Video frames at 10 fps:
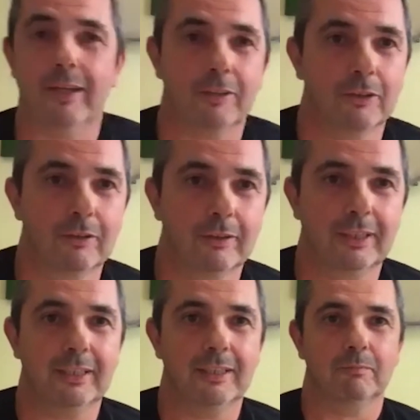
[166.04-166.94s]
cool.
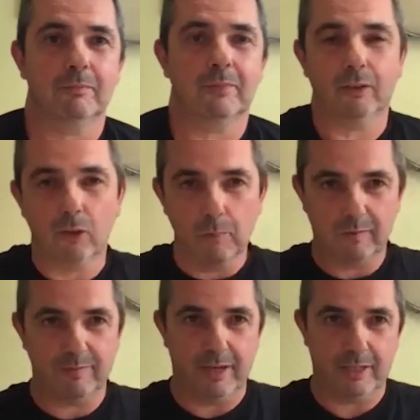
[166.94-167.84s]
I'm going to go a
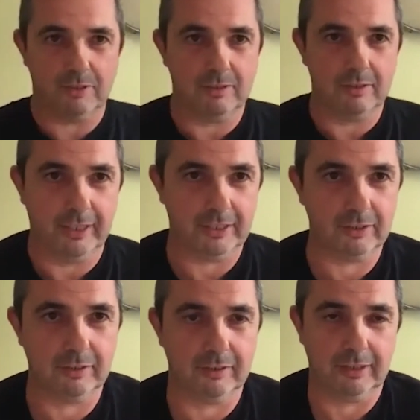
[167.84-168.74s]
bit faster than
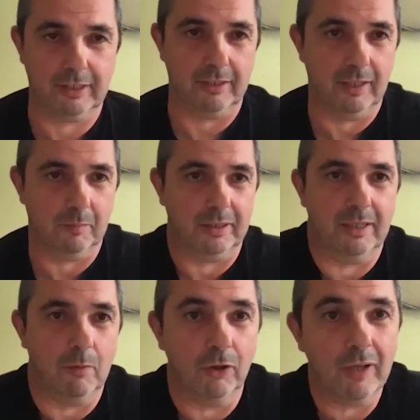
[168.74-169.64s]
Nix, and I can't help it.
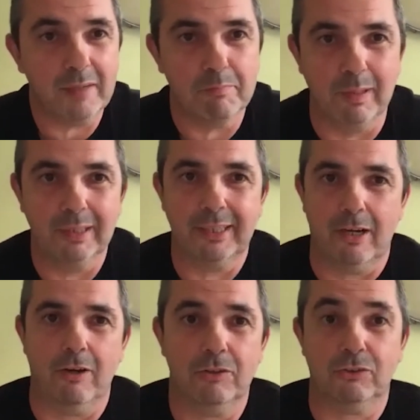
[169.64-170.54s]
Unlike building a
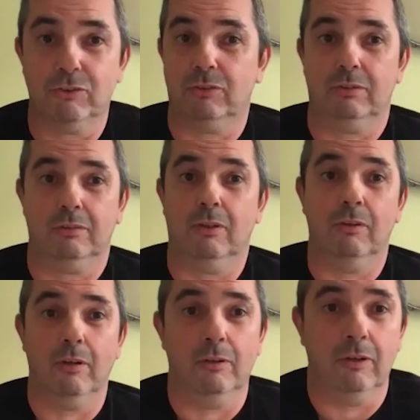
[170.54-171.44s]
house
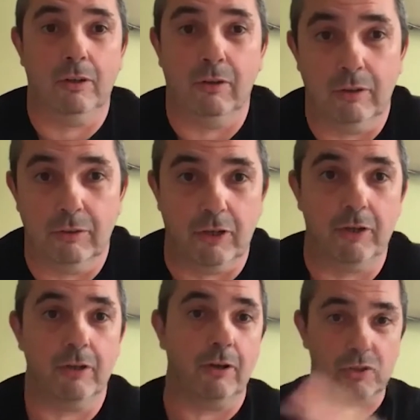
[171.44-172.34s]
or a
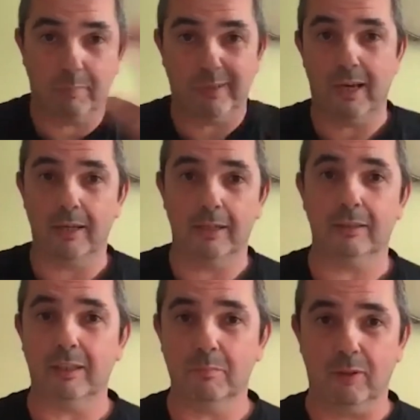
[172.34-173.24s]
townhouse or
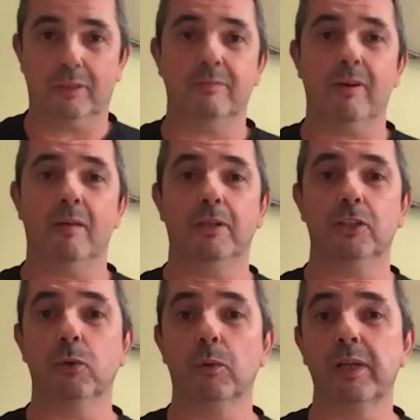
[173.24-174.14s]
planning in product development,
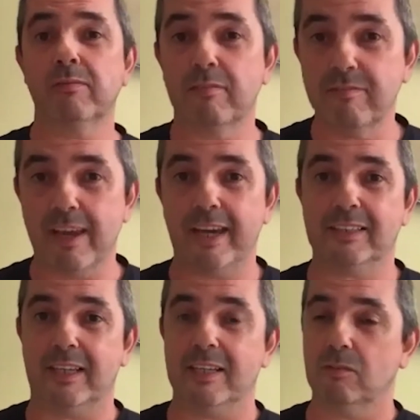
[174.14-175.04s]
you only have a vague
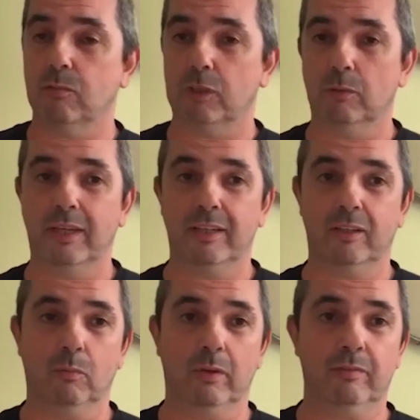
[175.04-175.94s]
sense of what you will end
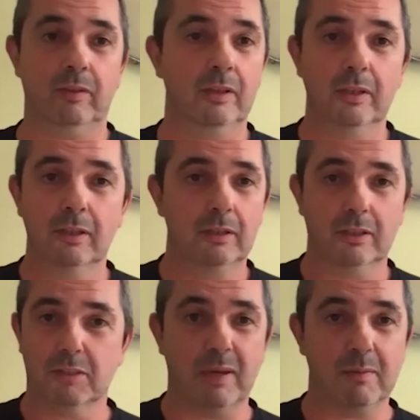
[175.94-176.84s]
up with.
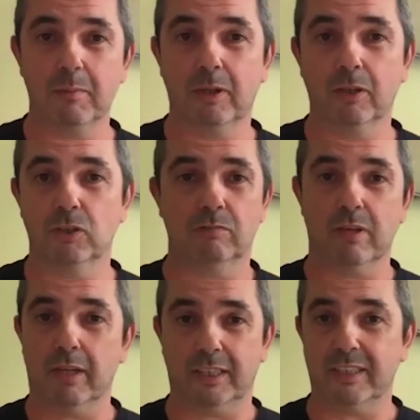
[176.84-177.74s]
This might be because you've
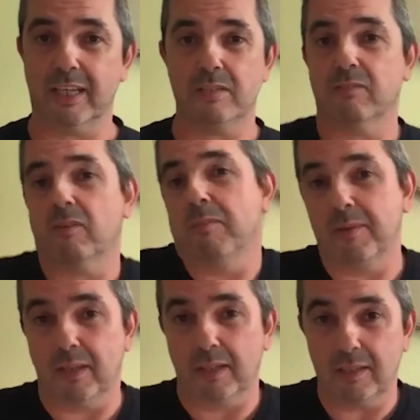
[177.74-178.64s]
run extensive or
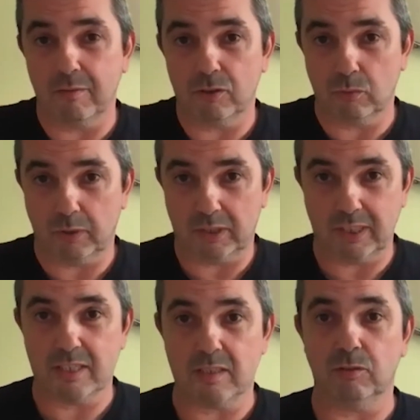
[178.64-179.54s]
maybe not even so
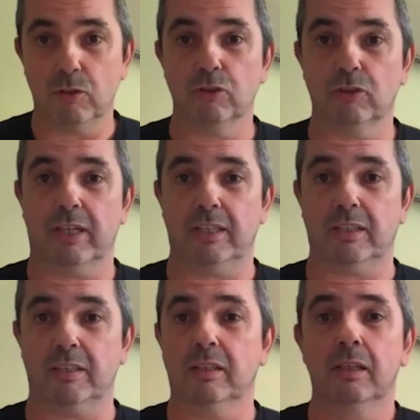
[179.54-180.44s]
extensive user
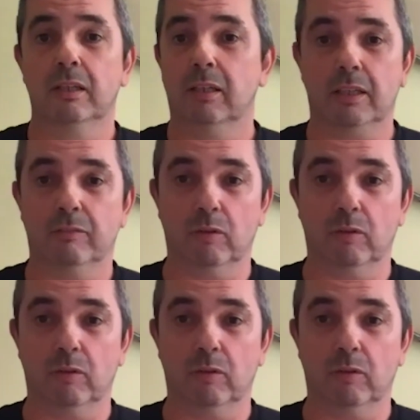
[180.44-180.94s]
testing, and you've done